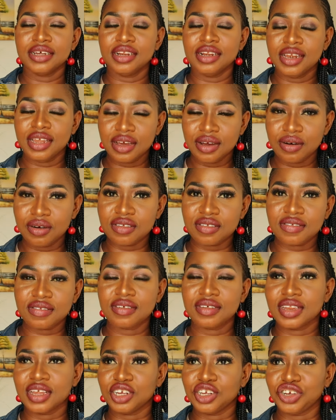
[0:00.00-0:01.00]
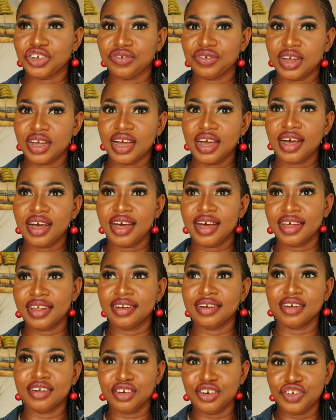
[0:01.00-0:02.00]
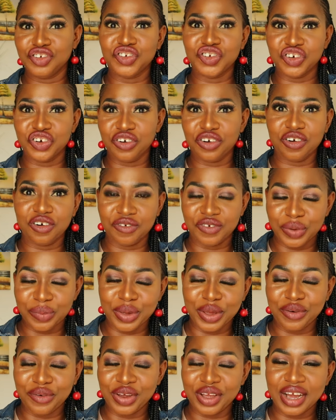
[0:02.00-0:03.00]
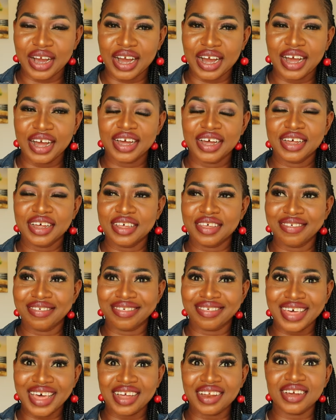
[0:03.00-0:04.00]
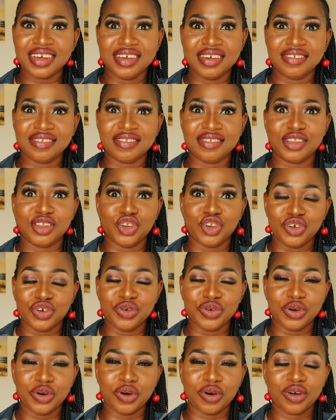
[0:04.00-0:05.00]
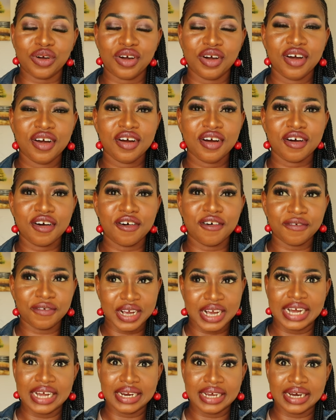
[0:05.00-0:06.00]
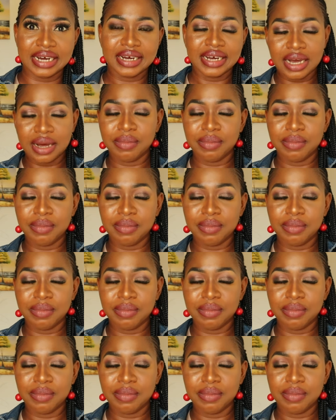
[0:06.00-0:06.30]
Lagos, Nigeria, and New York of America, that is the New York of Ghana.